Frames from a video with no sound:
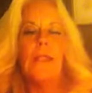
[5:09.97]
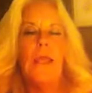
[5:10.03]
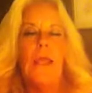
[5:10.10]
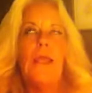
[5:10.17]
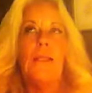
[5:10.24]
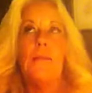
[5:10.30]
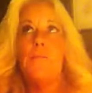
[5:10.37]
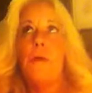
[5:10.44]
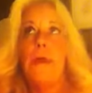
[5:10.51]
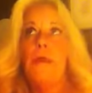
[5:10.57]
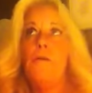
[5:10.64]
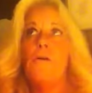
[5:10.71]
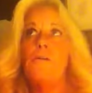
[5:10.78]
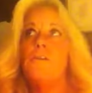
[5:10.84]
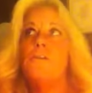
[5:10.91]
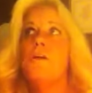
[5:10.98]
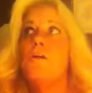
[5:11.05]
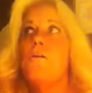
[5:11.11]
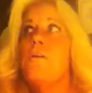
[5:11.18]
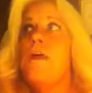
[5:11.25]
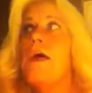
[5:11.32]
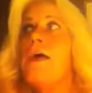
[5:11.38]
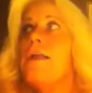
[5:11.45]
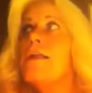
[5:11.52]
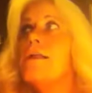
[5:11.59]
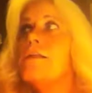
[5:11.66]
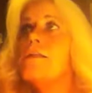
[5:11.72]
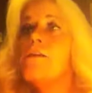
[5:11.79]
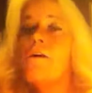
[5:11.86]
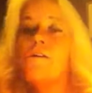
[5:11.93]
in my culture, that
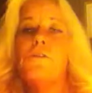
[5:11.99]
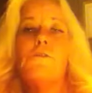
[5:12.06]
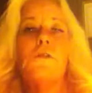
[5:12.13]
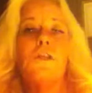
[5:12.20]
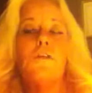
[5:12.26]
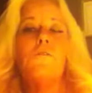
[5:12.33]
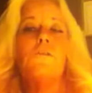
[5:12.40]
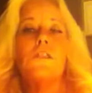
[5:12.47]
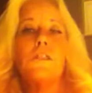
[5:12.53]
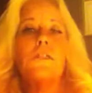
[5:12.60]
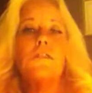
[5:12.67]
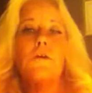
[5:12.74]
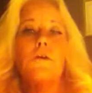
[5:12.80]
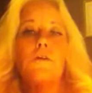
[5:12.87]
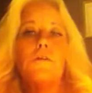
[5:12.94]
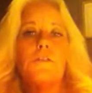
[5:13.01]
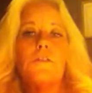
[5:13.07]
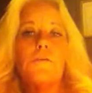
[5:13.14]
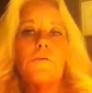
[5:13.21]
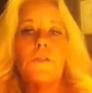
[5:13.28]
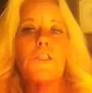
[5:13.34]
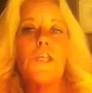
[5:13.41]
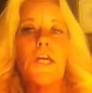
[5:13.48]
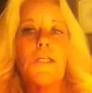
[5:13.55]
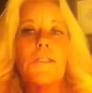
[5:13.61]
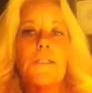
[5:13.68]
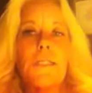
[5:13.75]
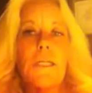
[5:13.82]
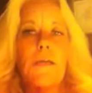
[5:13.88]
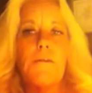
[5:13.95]
is also a huge insult, to
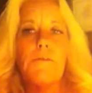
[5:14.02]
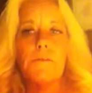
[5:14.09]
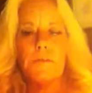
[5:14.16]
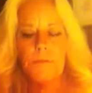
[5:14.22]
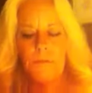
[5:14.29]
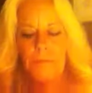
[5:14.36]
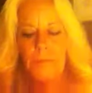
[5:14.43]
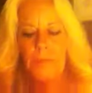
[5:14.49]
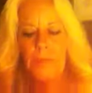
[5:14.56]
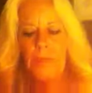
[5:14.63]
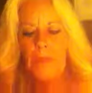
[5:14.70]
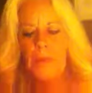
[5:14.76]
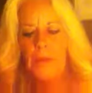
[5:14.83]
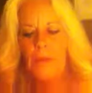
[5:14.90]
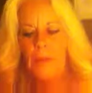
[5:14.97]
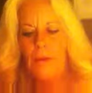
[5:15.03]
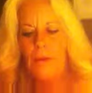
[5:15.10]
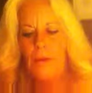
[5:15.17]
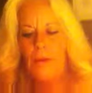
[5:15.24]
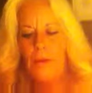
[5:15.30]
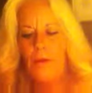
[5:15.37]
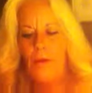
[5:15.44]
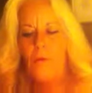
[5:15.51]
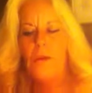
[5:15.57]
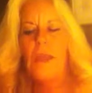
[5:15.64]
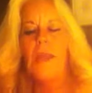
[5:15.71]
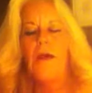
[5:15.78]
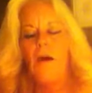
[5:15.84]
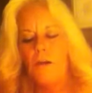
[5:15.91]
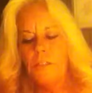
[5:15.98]
reject a gift.
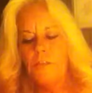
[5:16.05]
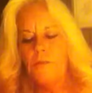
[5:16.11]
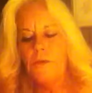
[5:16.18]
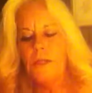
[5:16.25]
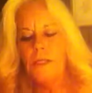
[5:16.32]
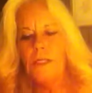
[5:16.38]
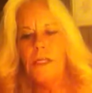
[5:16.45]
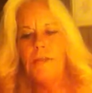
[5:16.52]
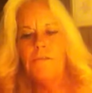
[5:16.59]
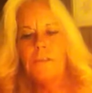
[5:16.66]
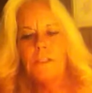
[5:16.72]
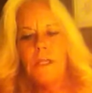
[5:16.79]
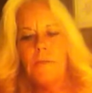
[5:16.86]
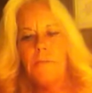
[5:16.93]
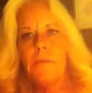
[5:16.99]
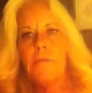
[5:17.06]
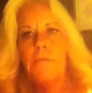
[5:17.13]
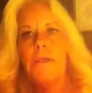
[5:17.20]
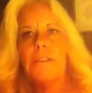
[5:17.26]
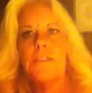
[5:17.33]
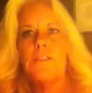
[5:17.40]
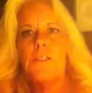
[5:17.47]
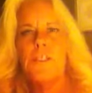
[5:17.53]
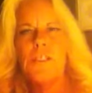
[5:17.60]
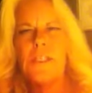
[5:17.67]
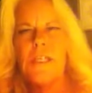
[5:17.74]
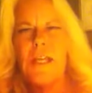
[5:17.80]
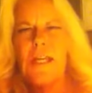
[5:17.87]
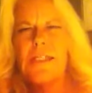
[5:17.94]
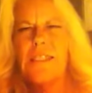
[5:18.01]
Okay, also he had left a couple of messages
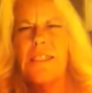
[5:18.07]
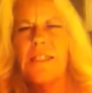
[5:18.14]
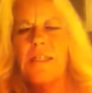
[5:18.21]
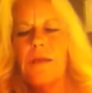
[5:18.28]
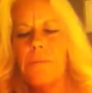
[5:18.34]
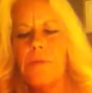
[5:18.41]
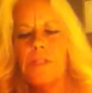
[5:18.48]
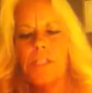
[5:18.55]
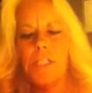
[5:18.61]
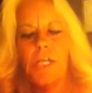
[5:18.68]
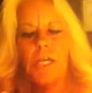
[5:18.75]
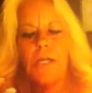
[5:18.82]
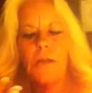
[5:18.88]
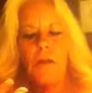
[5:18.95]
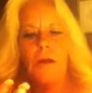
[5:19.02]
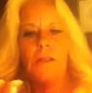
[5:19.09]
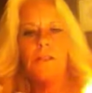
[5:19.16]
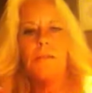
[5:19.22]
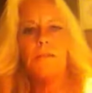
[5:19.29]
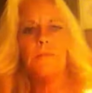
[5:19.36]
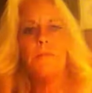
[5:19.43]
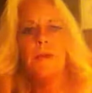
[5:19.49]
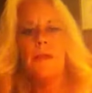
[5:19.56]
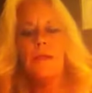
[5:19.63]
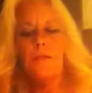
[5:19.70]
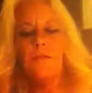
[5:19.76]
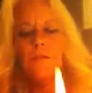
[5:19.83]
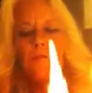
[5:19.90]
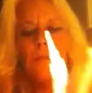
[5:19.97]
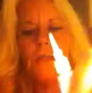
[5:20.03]
that I didn't appreciate on some of my
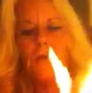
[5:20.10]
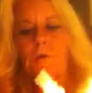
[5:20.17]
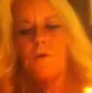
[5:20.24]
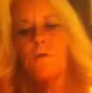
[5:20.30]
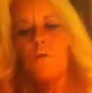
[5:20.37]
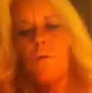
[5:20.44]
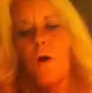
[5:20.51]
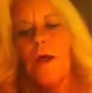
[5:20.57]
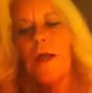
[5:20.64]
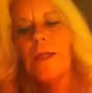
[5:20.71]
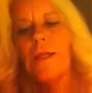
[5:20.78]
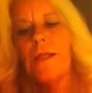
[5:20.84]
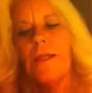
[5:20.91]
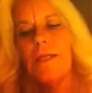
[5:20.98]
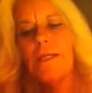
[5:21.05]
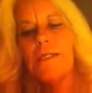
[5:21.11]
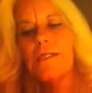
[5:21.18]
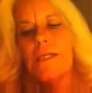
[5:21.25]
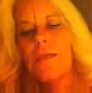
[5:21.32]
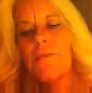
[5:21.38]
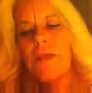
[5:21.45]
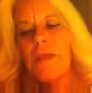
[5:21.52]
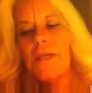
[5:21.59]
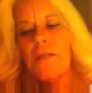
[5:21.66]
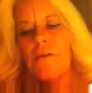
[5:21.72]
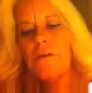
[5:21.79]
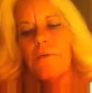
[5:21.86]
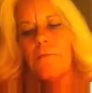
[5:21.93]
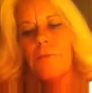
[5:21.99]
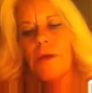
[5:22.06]
other videos. One, saying that he
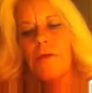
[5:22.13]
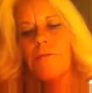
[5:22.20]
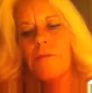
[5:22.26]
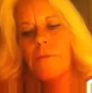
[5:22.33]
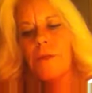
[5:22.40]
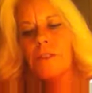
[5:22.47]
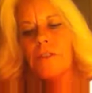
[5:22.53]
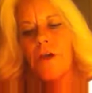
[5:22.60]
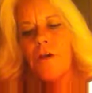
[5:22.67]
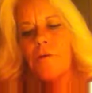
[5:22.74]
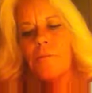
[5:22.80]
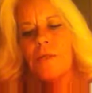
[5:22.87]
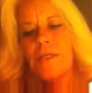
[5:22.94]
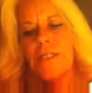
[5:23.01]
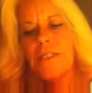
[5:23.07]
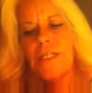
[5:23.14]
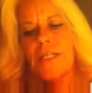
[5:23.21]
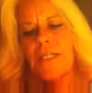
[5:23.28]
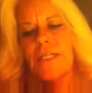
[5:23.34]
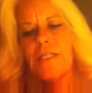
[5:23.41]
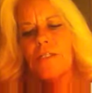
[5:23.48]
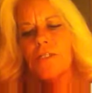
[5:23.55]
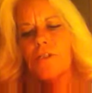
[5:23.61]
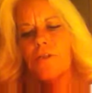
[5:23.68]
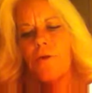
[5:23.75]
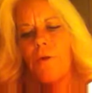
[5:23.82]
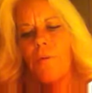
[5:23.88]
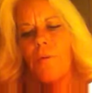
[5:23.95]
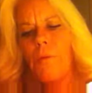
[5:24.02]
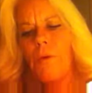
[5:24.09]
couldn't pray for my daughter because he needed to
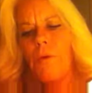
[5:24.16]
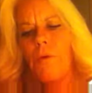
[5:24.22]
know